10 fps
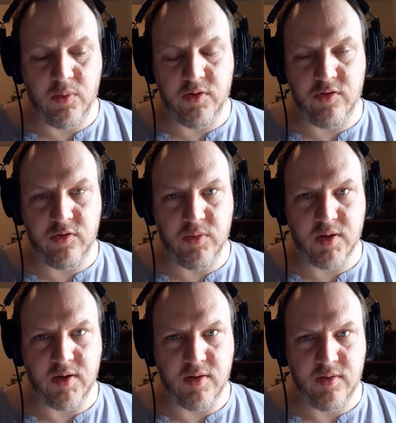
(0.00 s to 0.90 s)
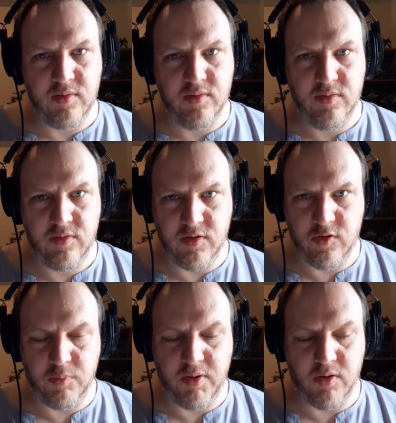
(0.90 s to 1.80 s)
what's doing it," said
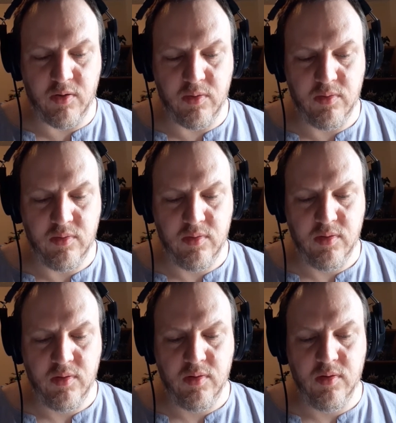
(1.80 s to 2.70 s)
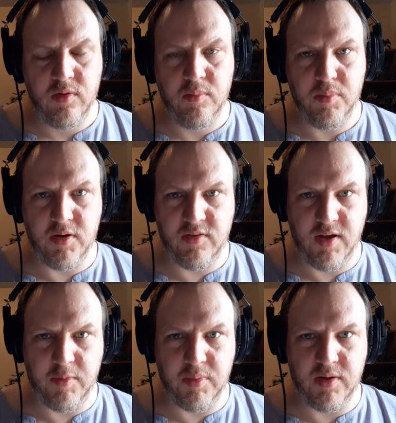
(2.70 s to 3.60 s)
Sparrow, "but it's
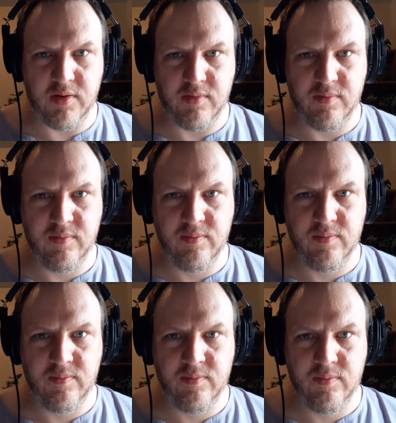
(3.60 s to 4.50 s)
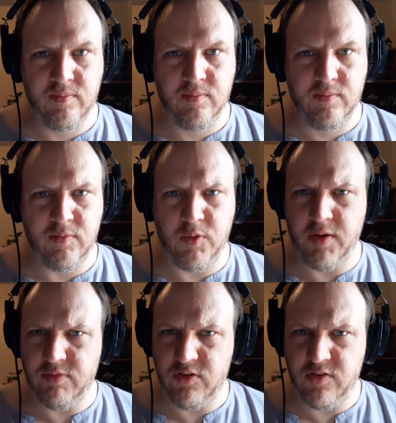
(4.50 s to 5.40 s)
happening. You
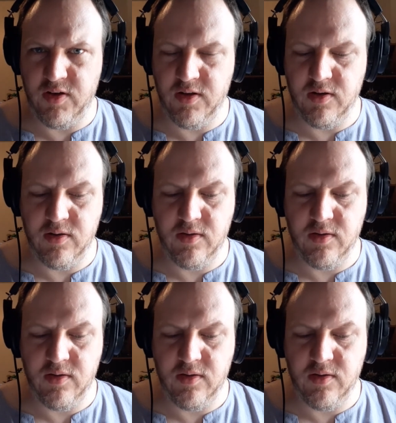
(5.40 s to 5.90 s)
haven't seen it?"